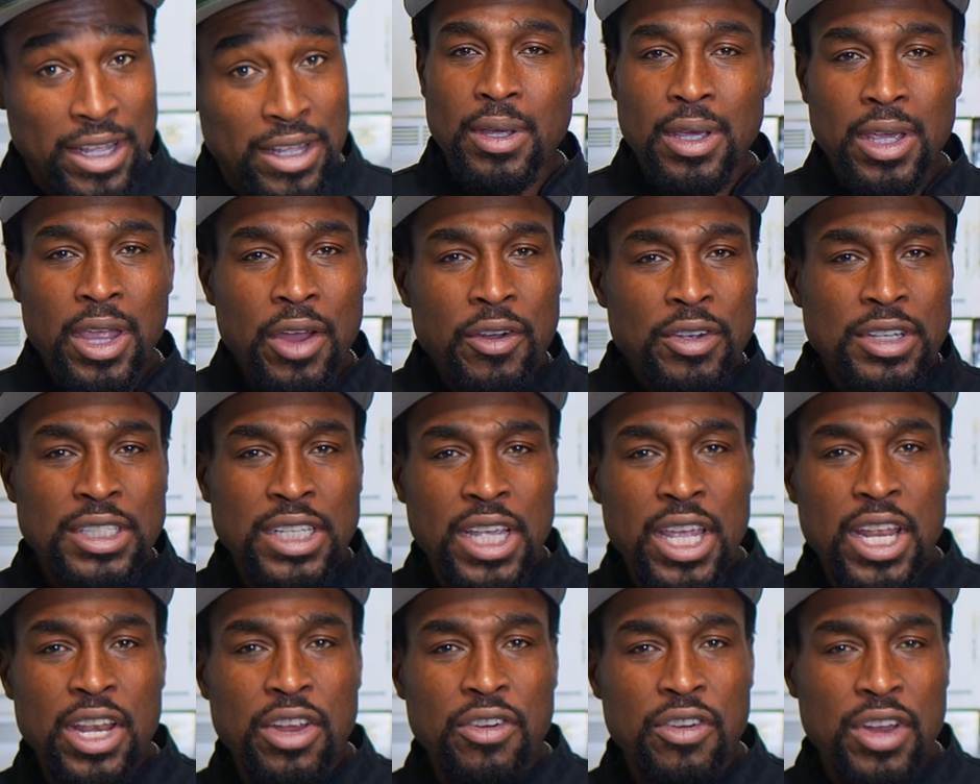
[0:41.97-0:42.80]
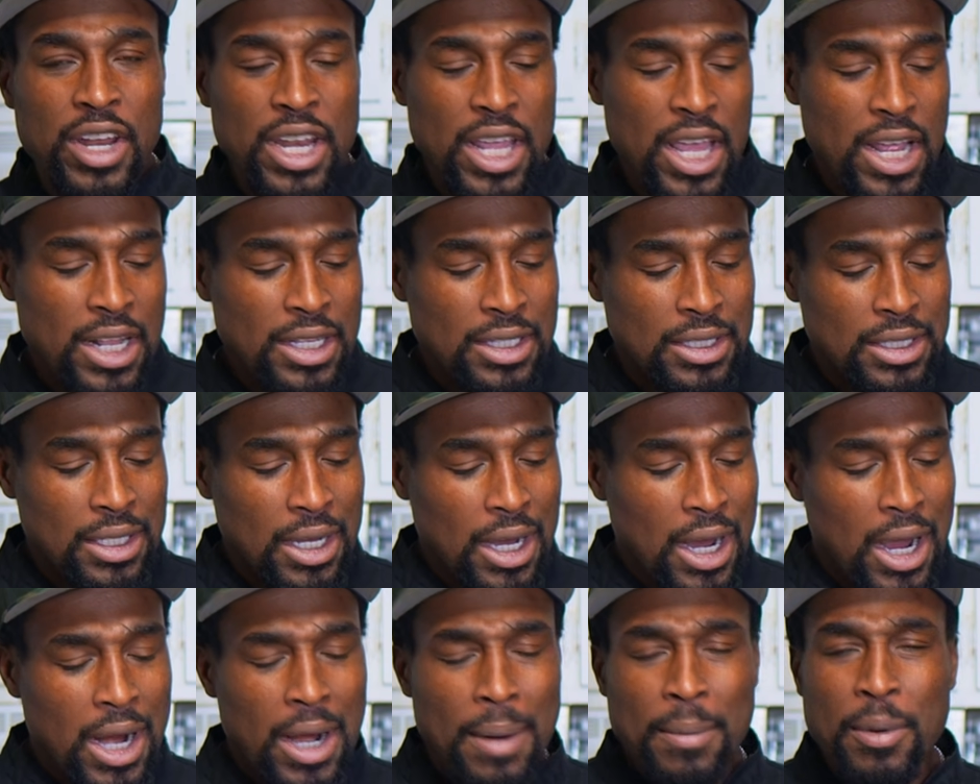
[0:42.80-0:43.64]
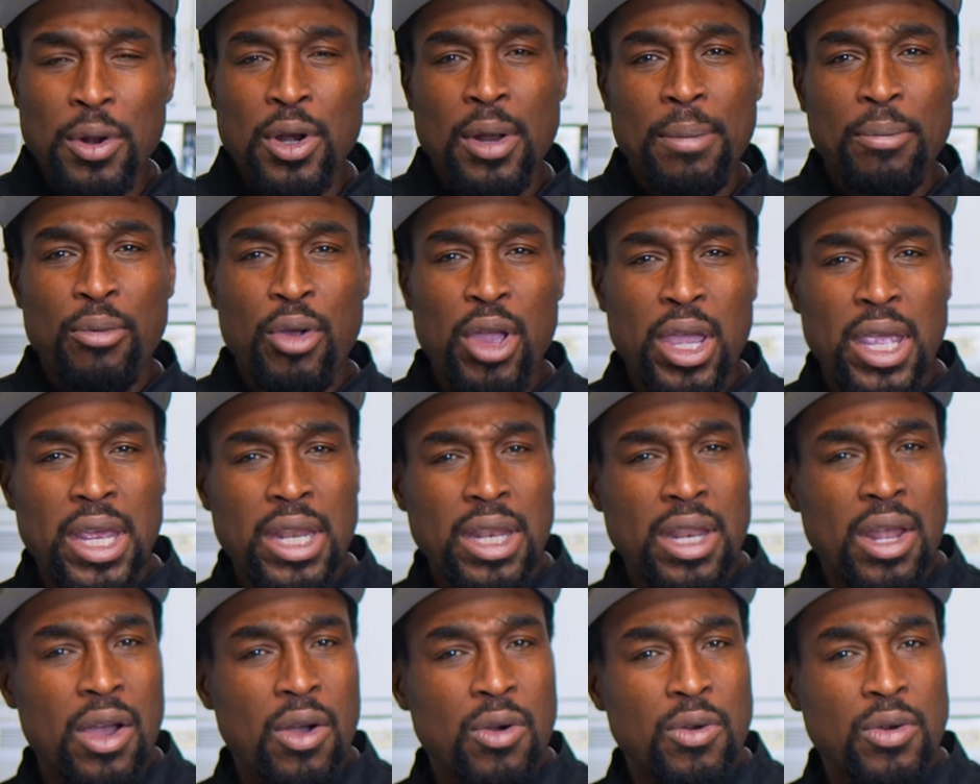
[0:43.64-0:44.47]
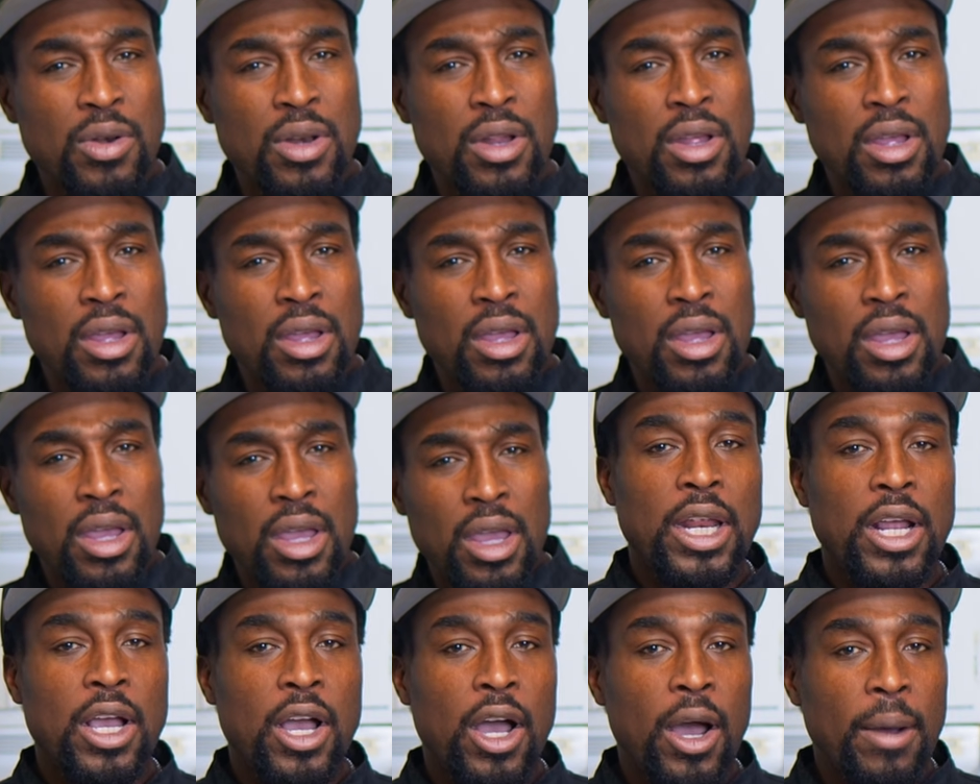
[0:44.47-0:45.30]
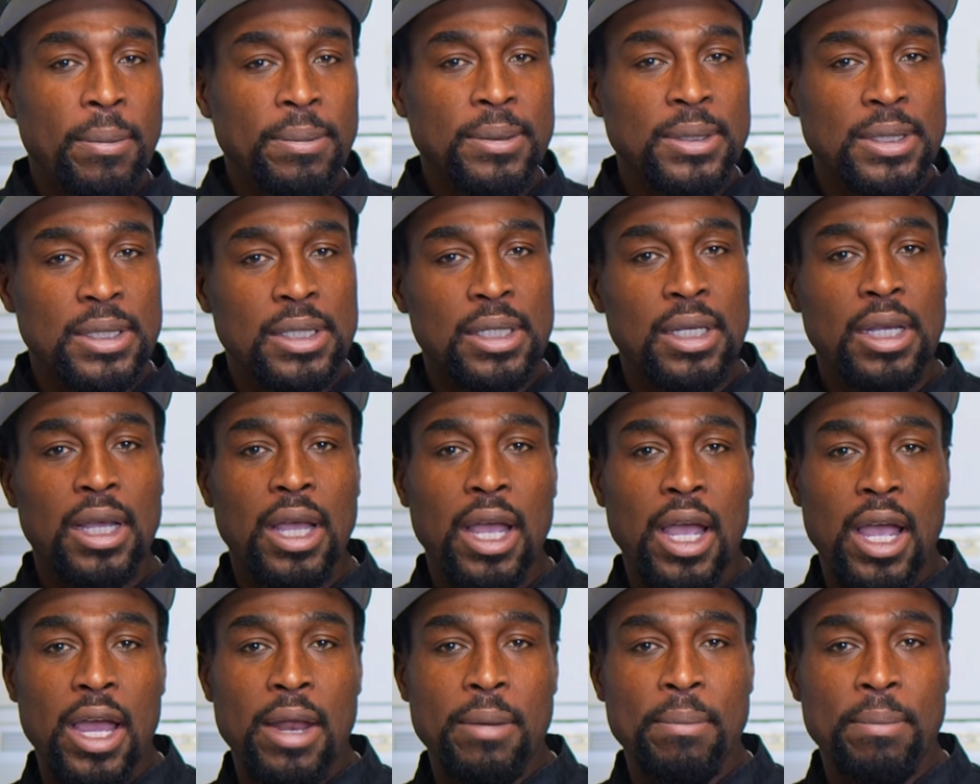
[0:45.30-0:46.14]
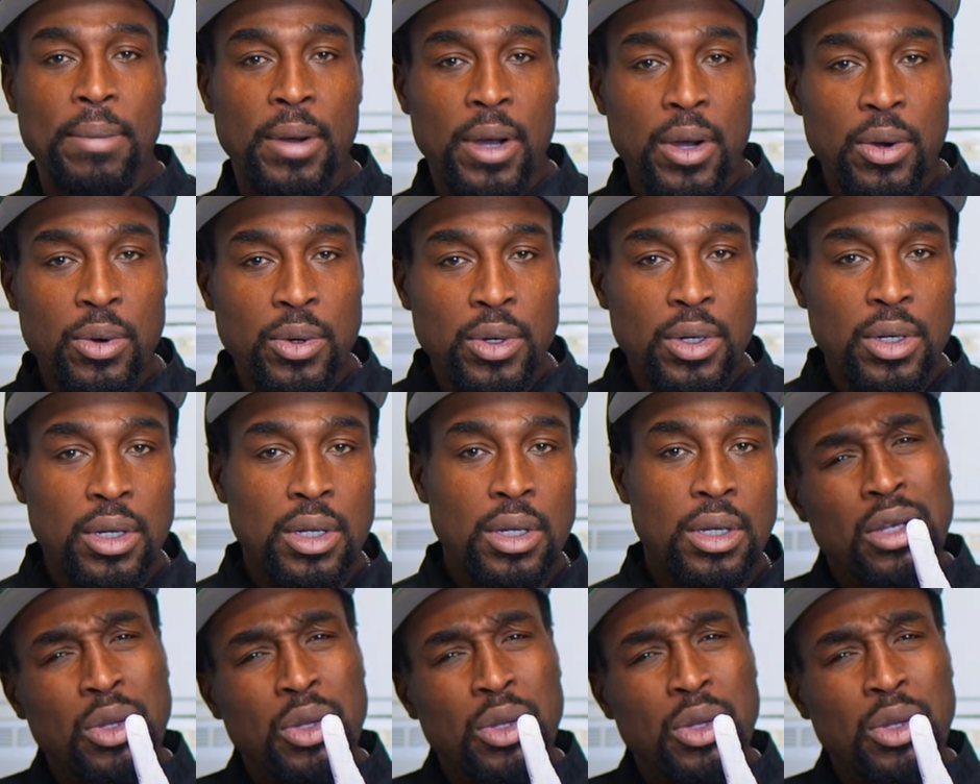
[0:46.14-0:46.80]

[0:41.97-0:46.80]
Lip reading: Here is the ingredients, and I'm gonna break it down in cups and pound.